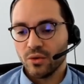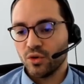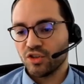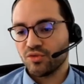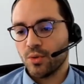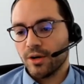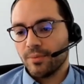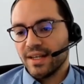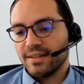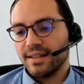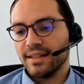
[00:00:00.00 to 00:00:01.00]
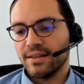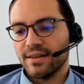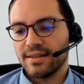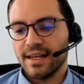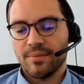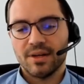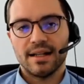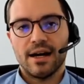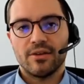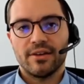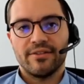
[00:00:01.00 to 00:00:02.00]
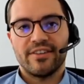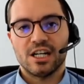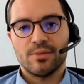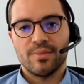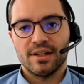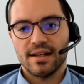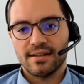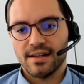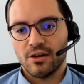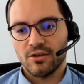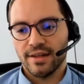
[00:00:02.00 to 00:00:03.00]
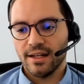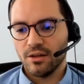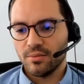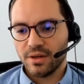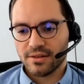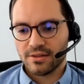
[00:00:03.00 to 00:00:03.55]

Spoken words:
which work basically in the same cloud environment as our Nelonbox.